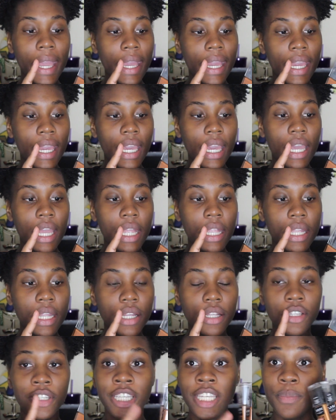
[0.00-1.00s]

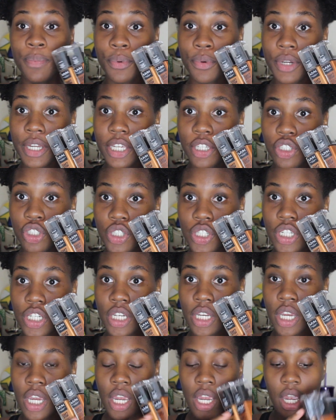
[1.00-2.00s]
and Deep
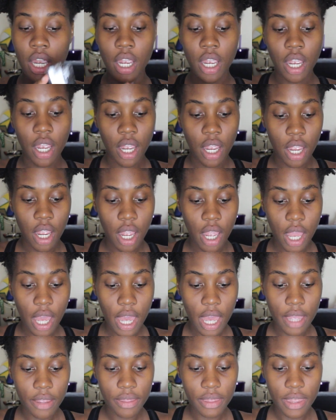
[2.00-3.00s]
Rich.
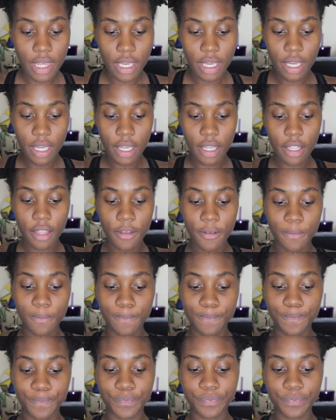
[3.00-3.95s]
And then